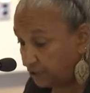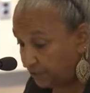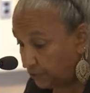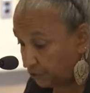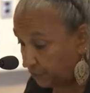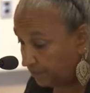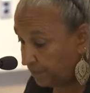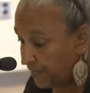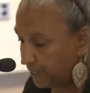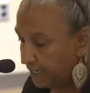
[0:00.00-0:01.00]
into the future.
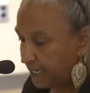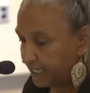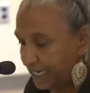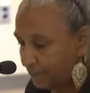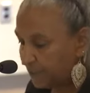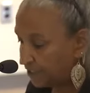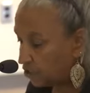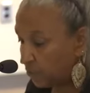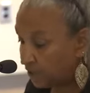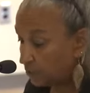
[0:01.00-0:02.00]
Keeping
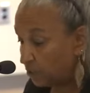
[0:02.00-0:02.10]
this